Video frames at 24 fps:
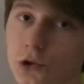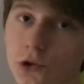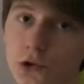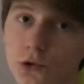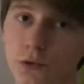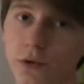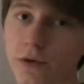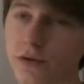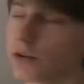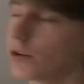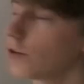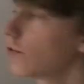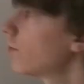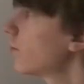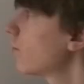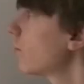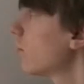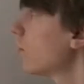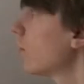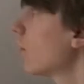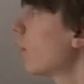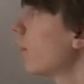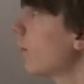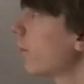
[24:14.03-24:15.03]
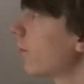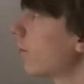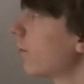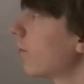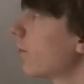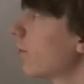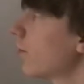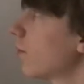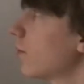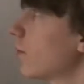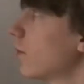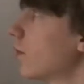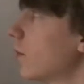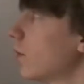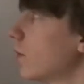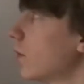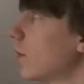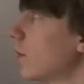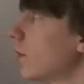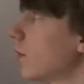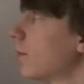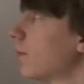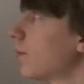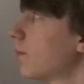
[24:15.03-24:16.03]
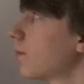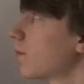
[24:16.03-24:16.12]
the derivative of the